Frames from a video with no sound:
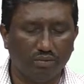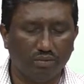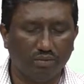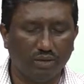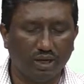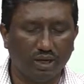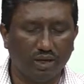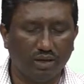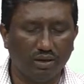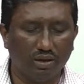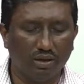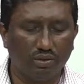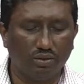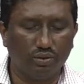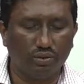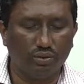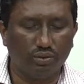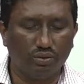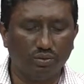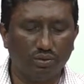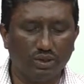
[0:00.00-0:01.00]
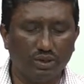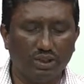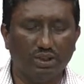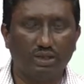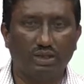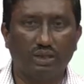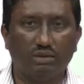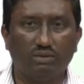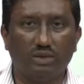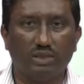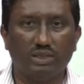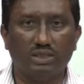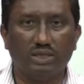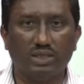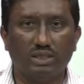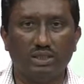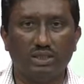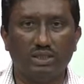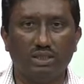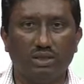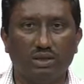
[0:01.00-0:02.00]
made through the towers
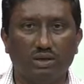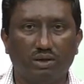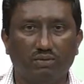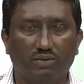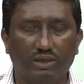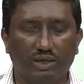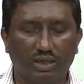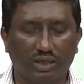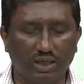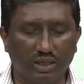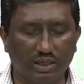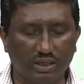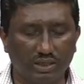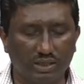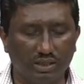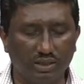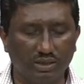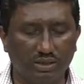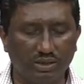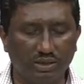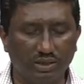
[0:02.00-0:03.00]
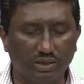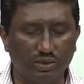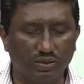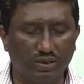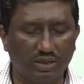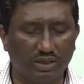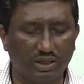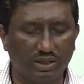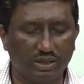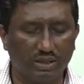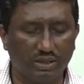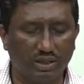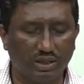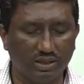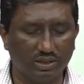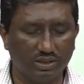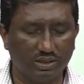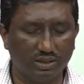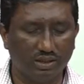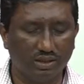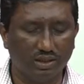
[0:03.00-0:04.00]
consisting of the conductors, insulator
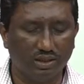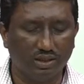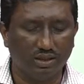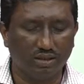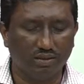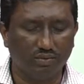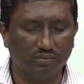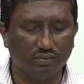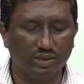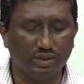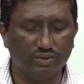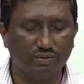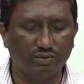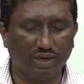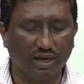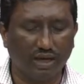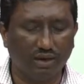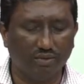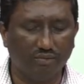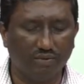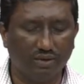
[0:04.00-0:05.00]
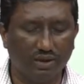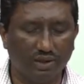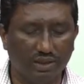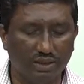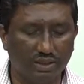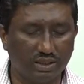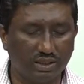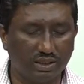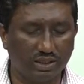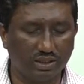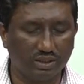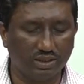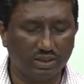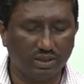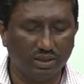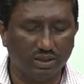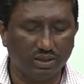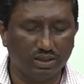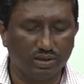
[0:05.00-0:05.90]
strings which we have discussed.